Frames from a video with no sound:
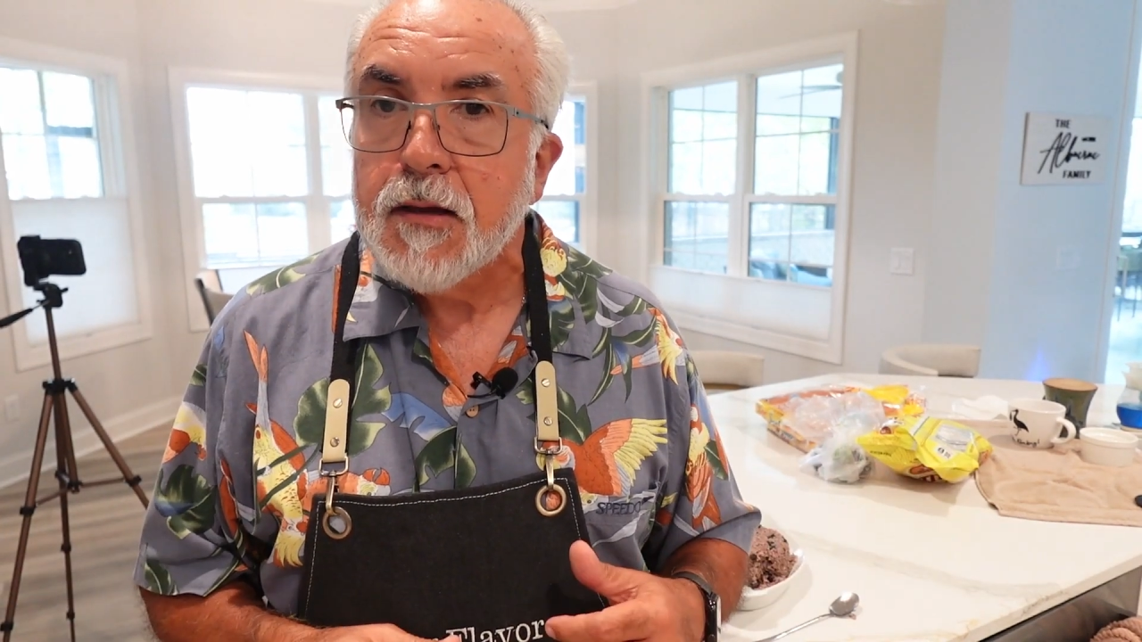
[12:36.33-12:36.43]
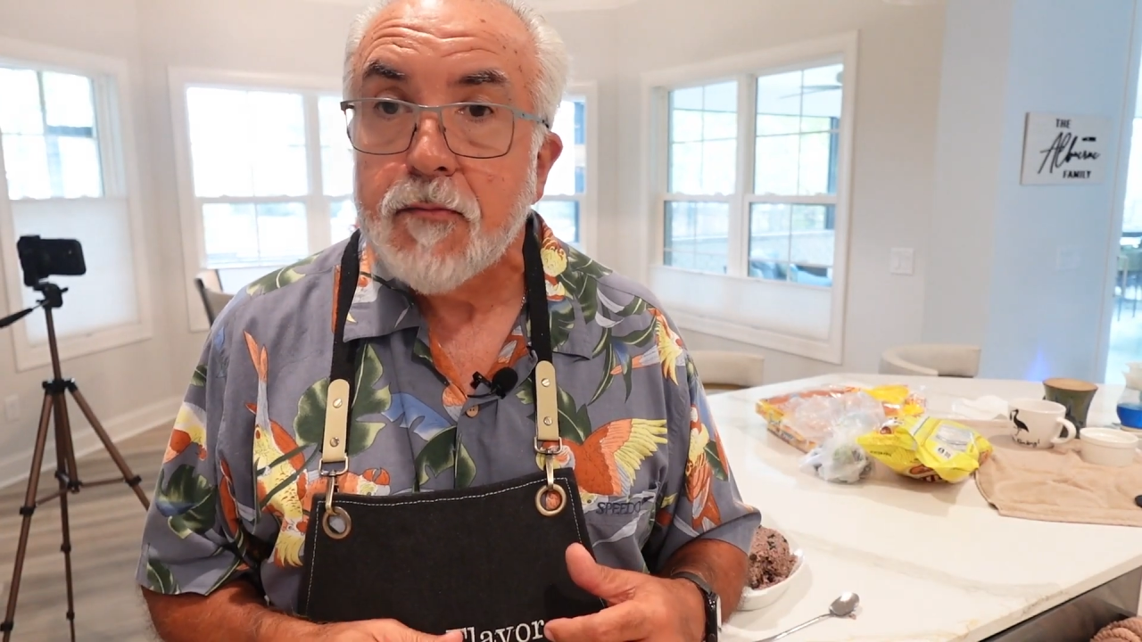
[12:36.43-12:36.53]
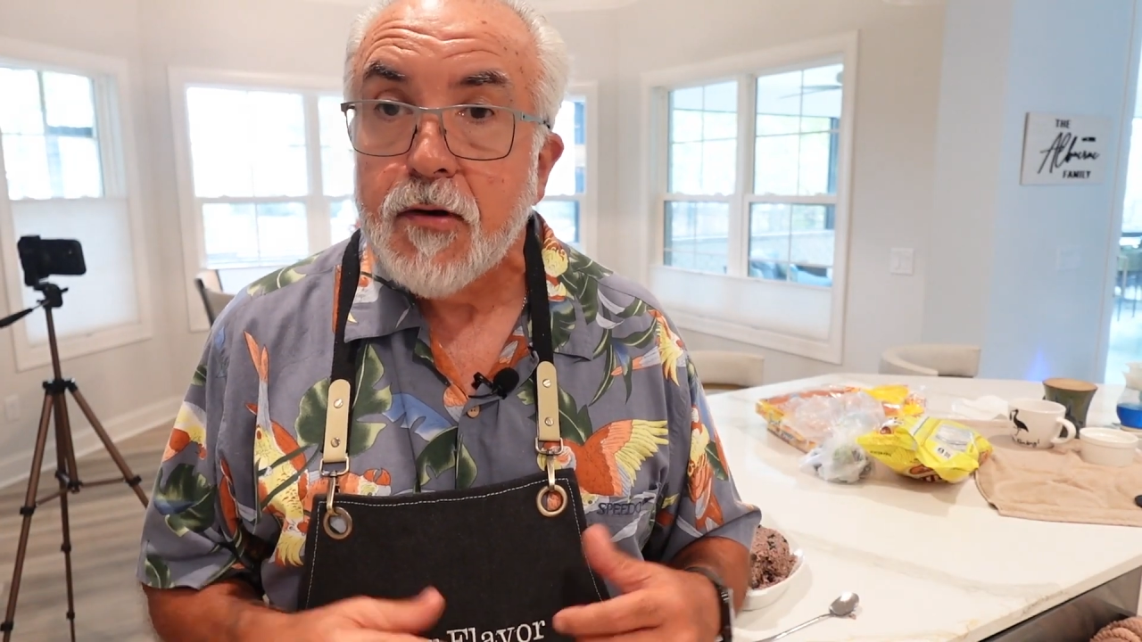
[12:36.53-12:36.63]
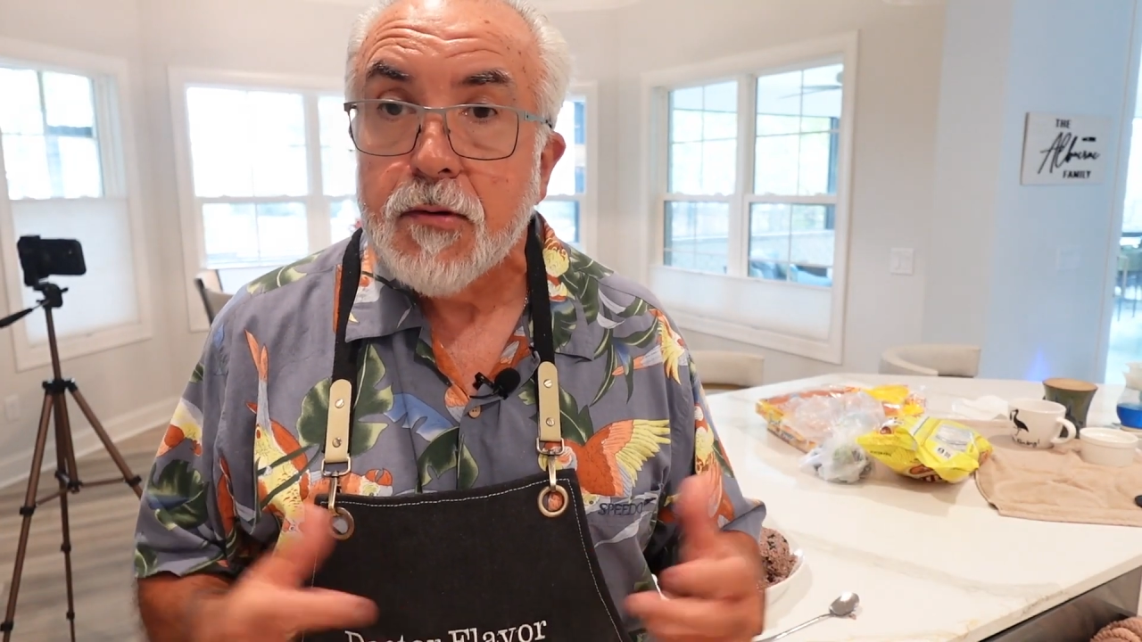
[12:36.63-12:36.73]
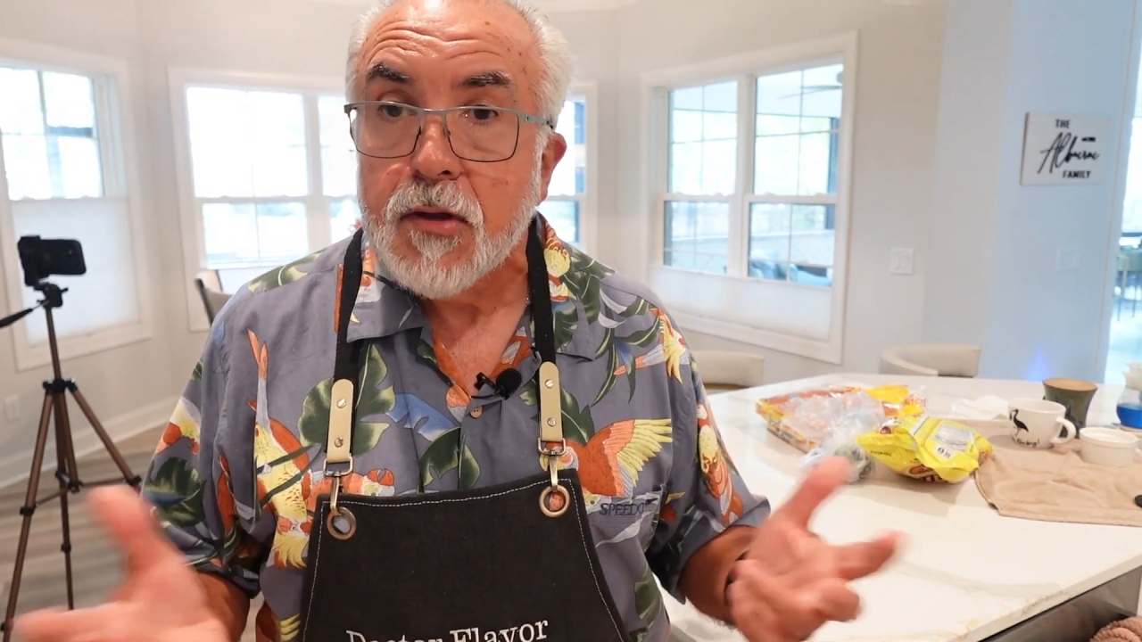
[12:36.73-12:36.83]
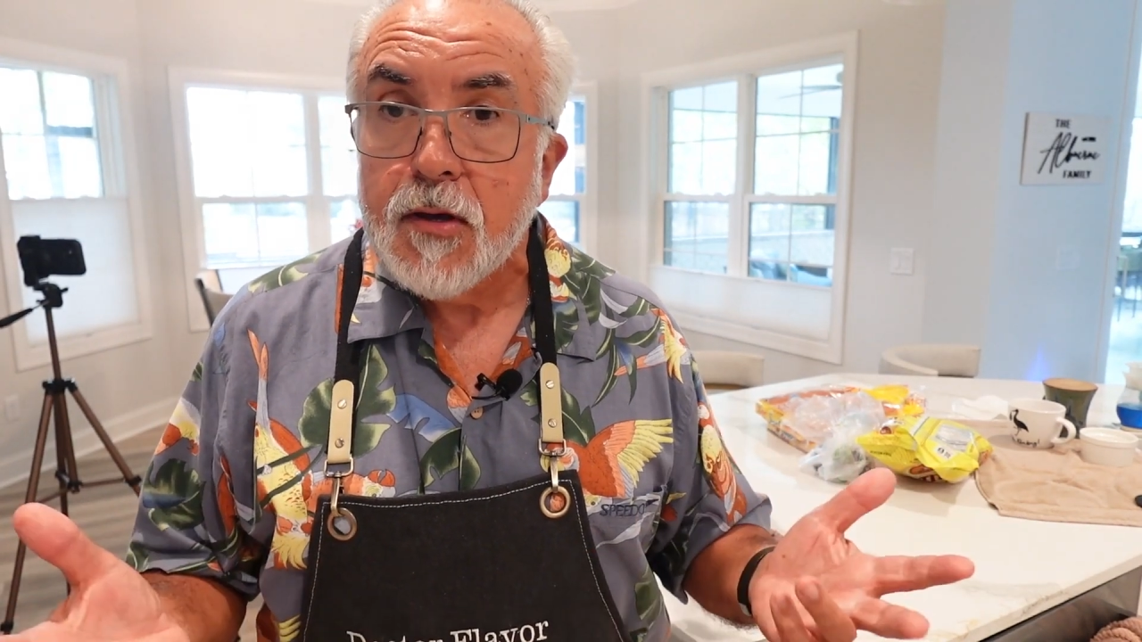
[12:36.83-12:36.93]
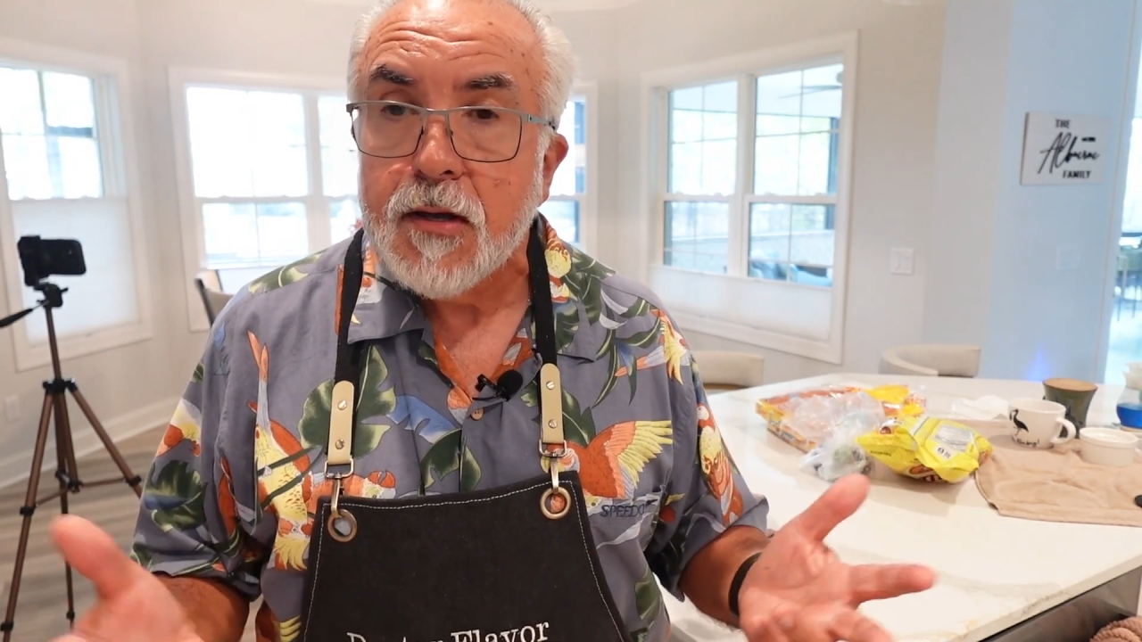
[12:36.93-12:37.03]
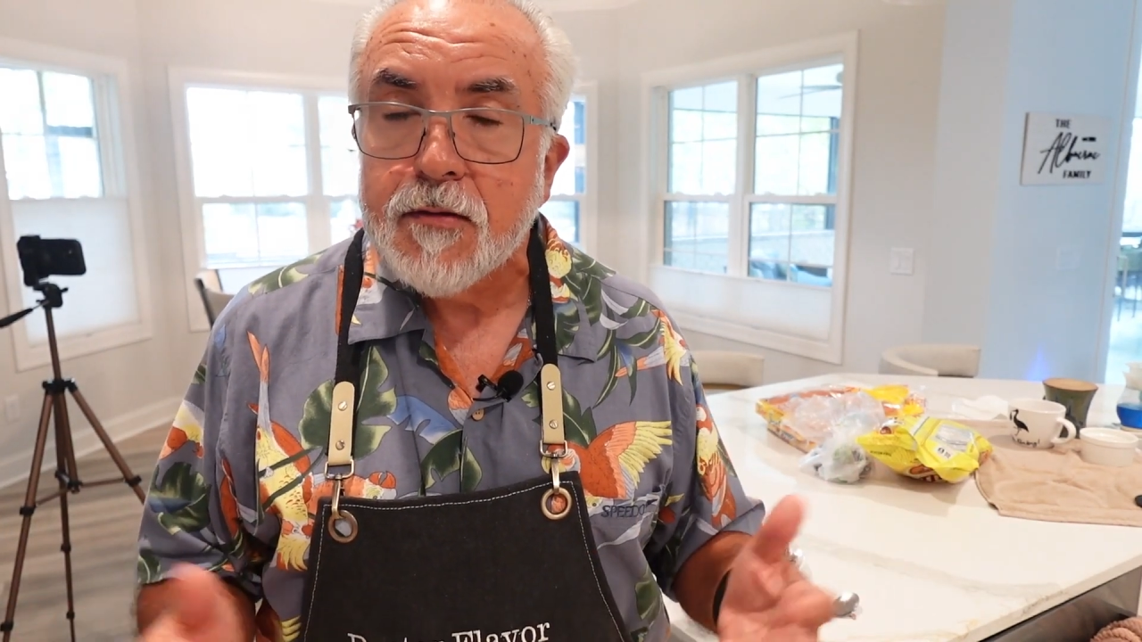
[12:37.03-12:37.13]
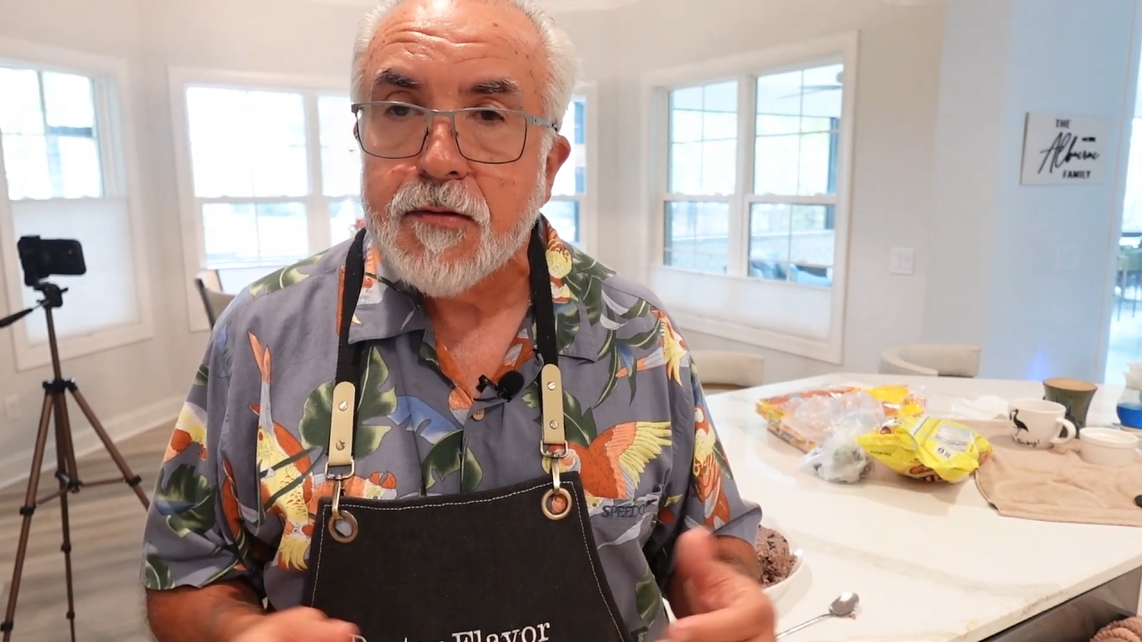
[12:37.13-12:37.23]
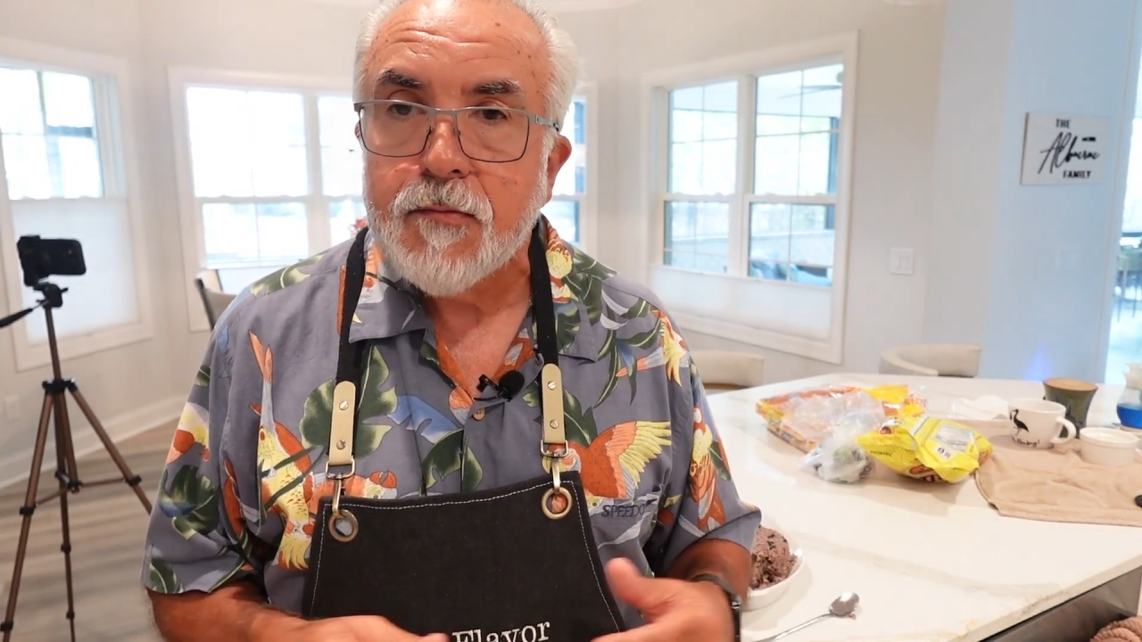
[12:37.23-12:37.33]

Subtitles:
very good.